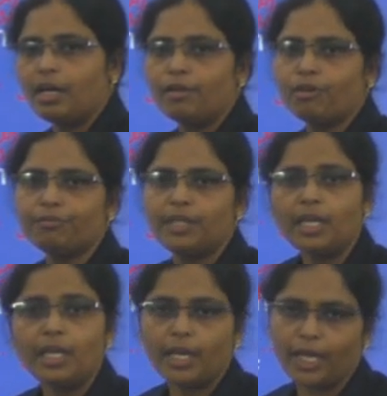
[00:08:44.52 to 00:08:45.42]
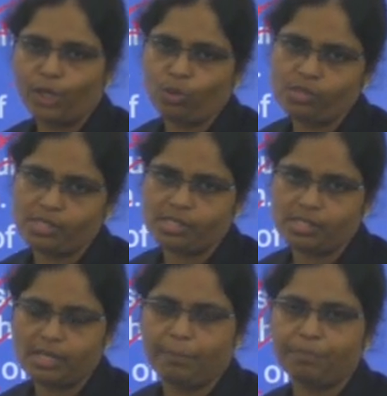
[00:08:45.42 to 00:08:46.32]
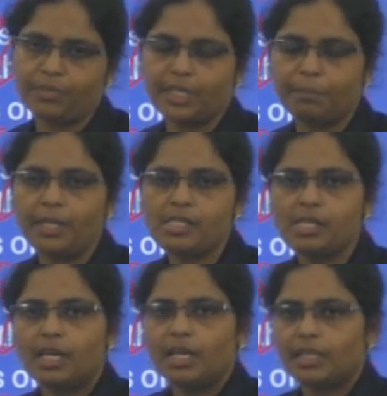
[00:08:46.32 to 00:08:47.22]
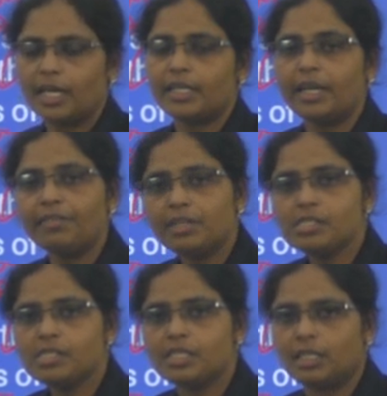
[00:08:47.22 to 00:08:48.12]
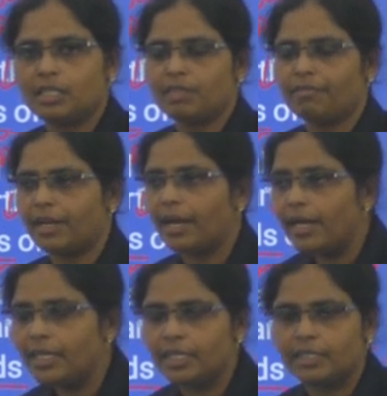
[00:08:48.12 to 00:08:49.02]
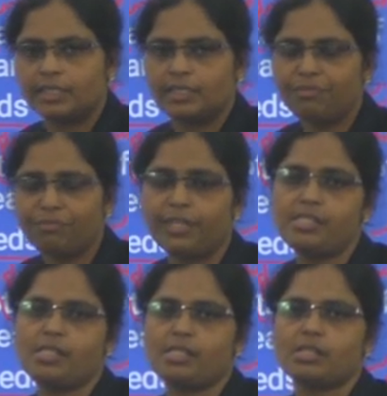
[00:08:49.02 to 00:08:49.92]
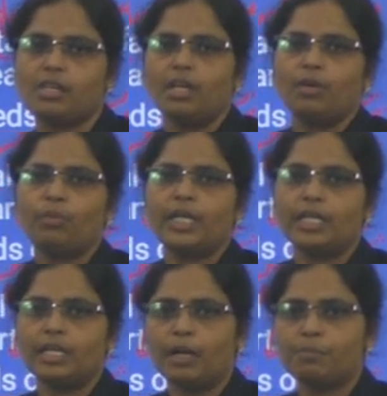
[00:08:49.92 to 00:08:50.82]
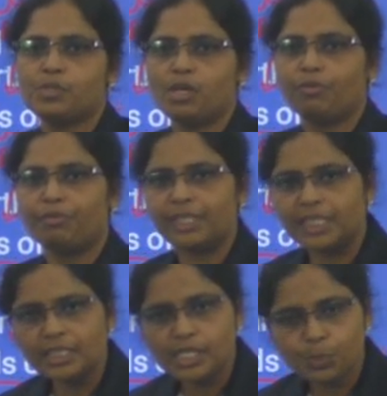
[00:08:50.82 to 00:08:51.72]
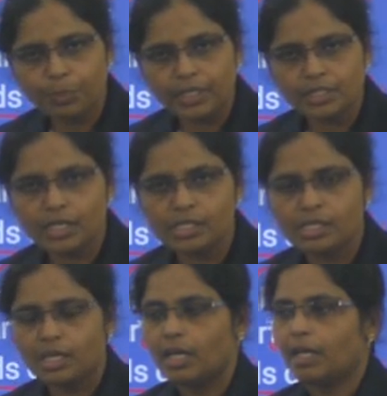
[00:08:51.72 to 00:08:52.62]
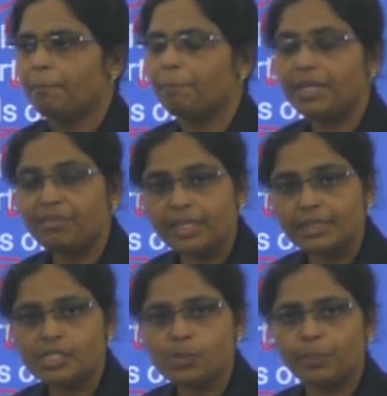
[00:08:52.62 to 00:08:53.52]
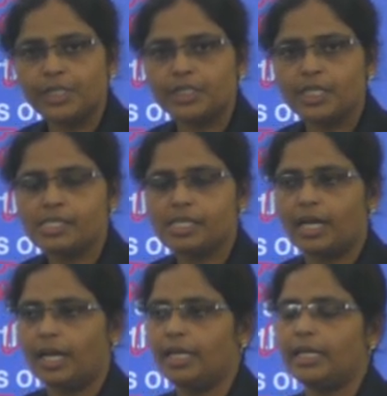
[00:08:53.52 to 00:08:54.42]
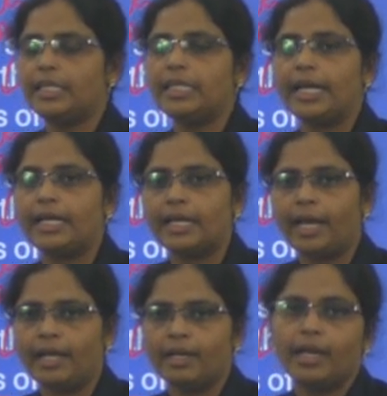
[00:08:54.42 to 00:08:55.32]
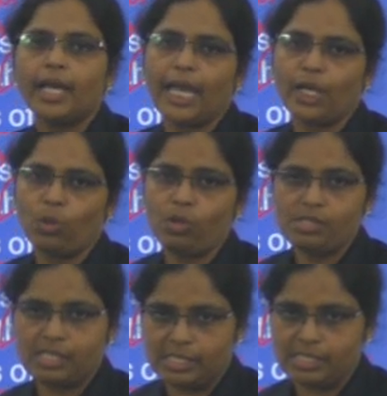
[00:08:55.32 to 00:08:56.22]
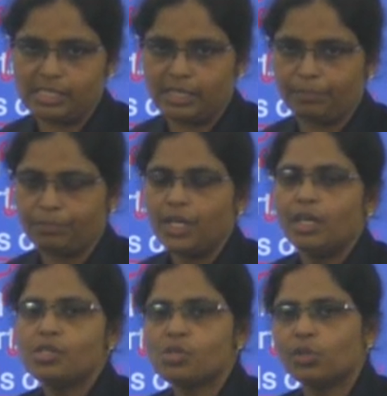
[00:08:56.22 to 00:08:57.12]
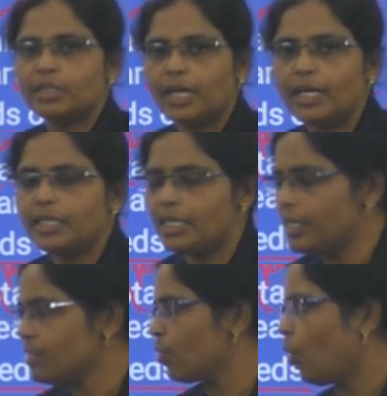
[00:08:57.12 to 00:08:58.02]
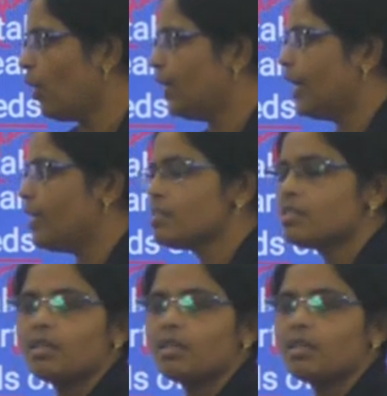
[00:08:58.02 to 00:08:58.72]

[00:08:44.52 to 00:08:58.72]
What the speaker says: and of the ecosystem. That means the diversity, the variety, the differences we can observe within the species, between the species and in the entire ecosystem. So that is called as